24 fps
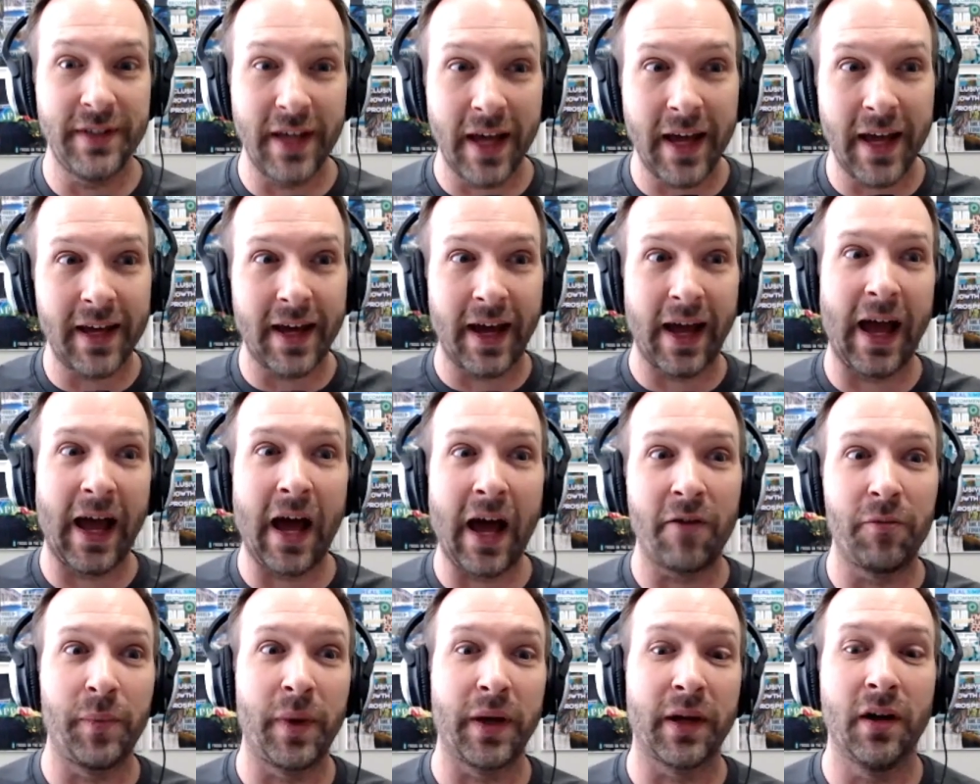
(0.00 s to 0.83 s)
Yay, I
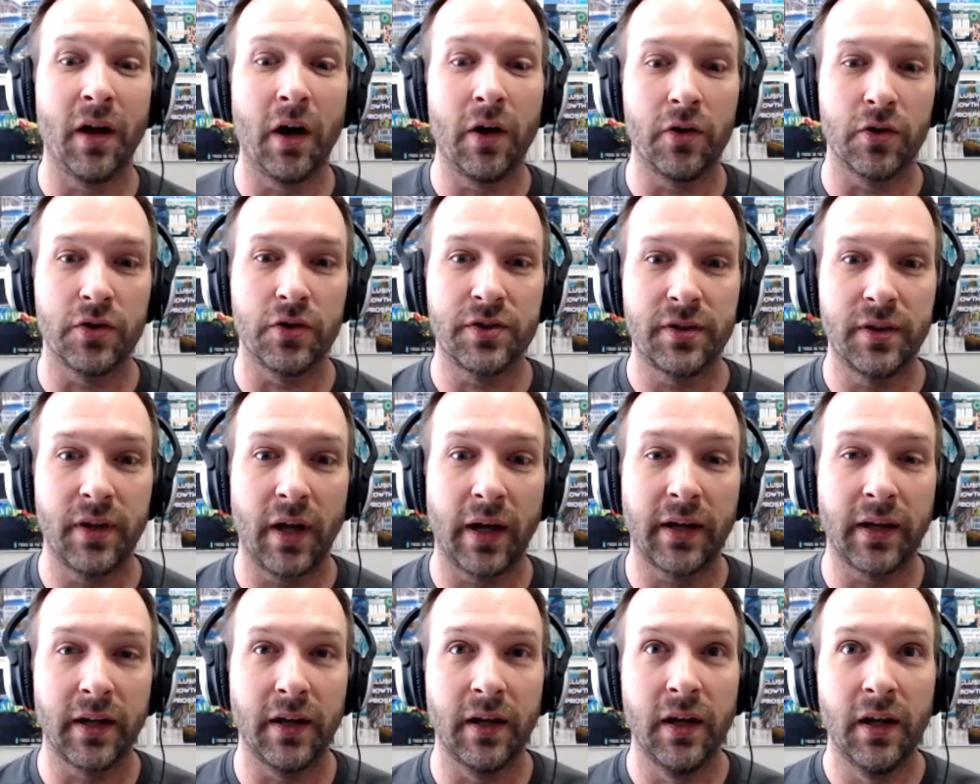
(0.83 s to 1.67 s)
have them. I can under, I
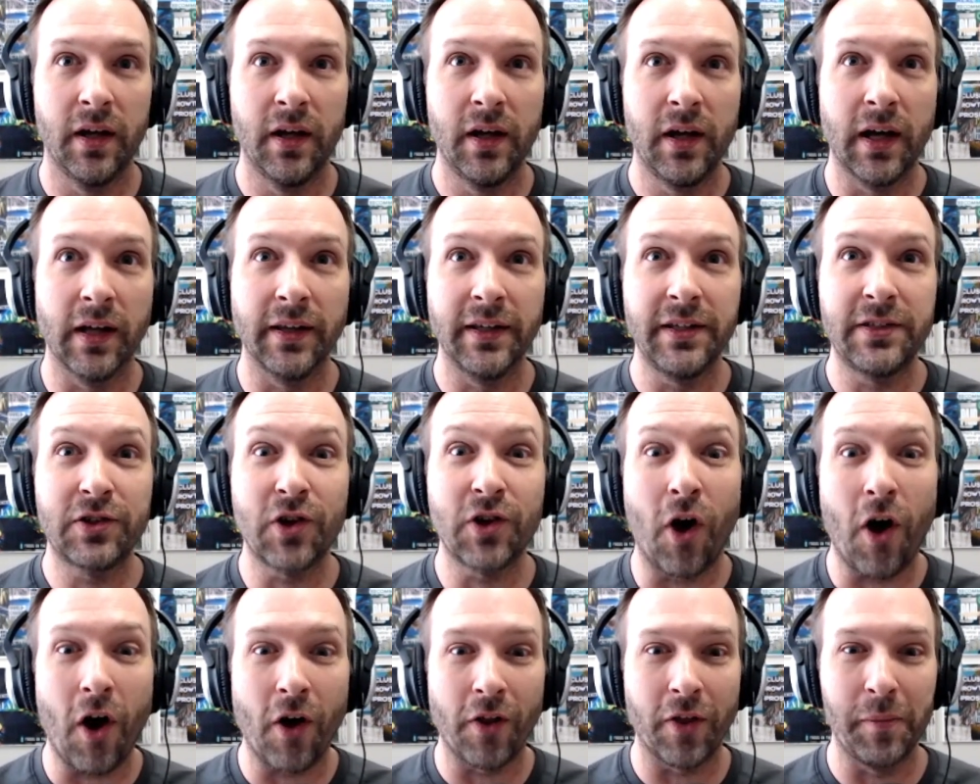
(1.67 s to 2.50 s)
can at least
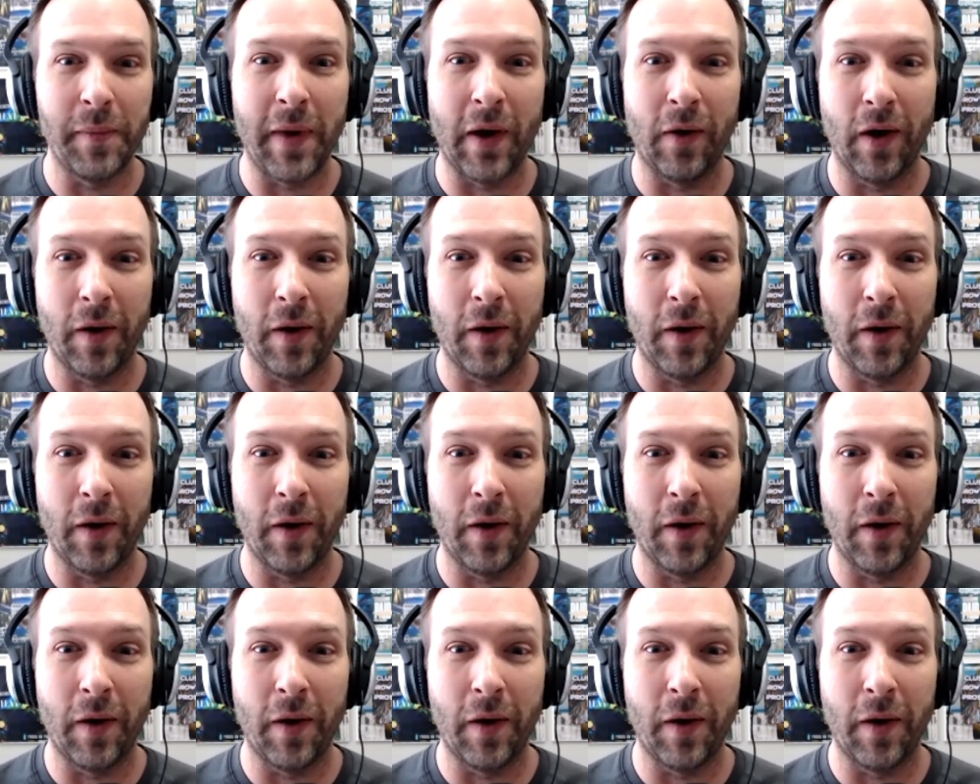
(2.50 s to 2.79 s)
call them out.